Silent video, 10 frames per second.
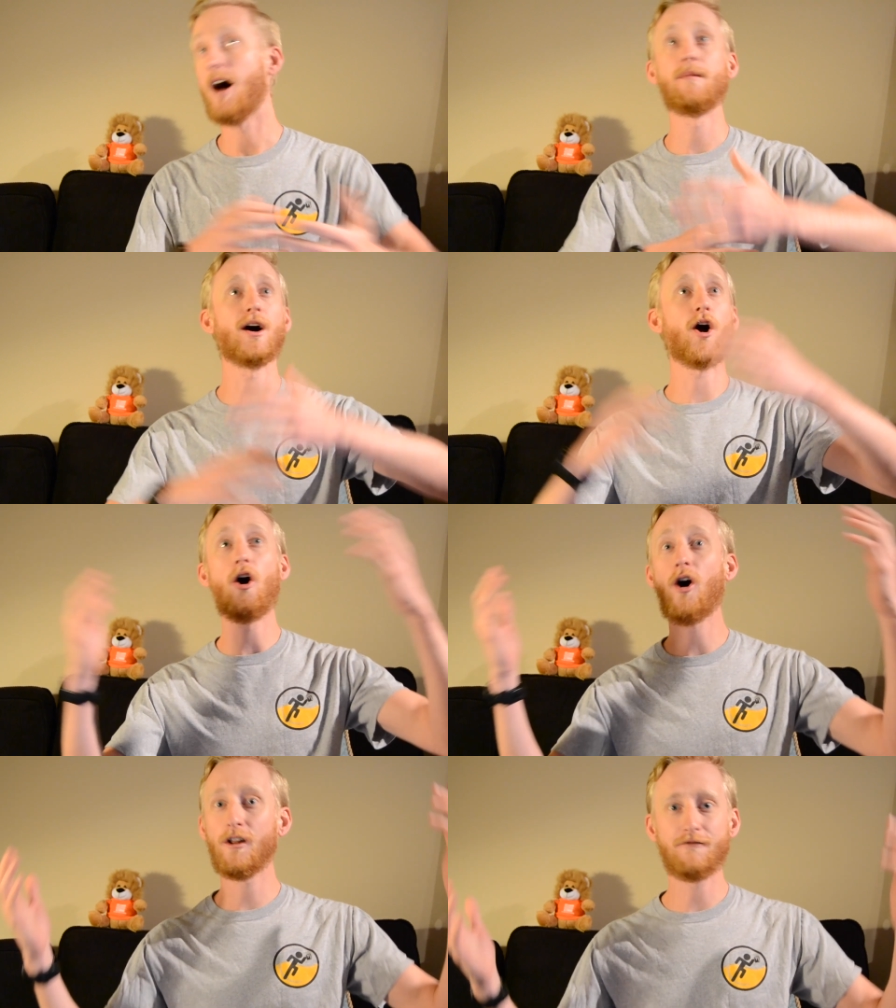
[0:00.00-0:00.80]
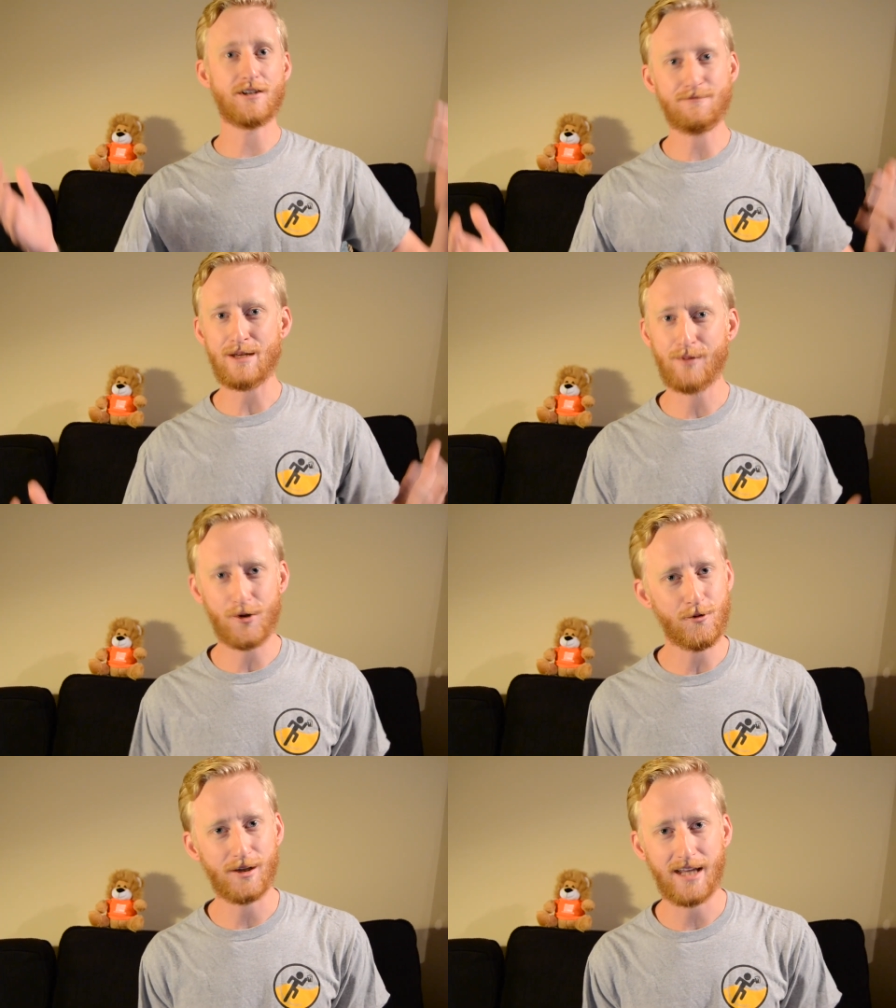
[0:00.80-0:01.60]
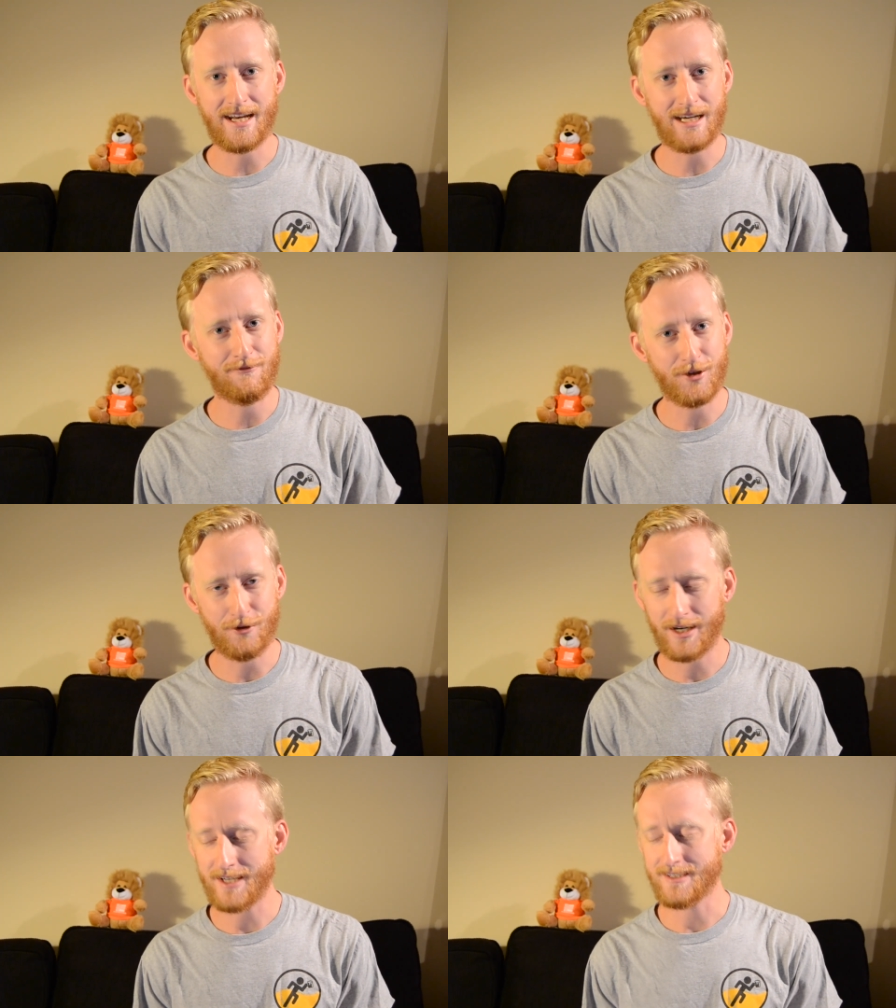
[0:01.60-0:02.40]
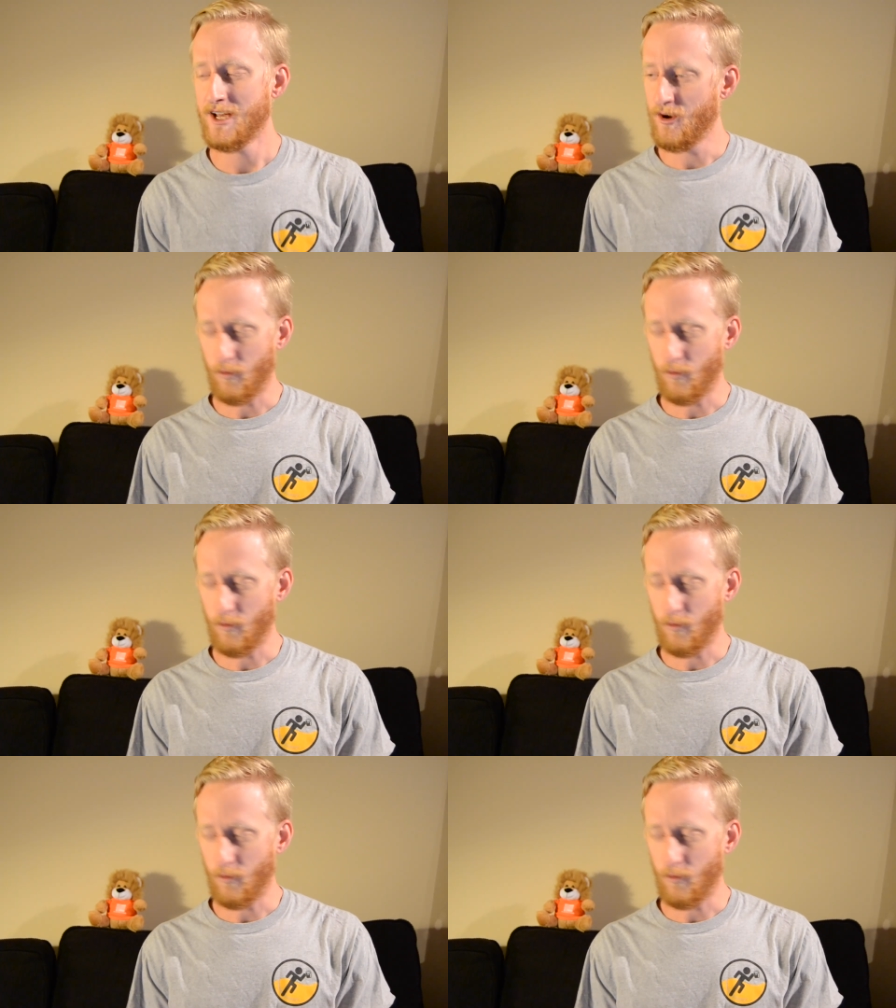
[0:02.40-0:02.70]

among all of these people who were lined up for the race,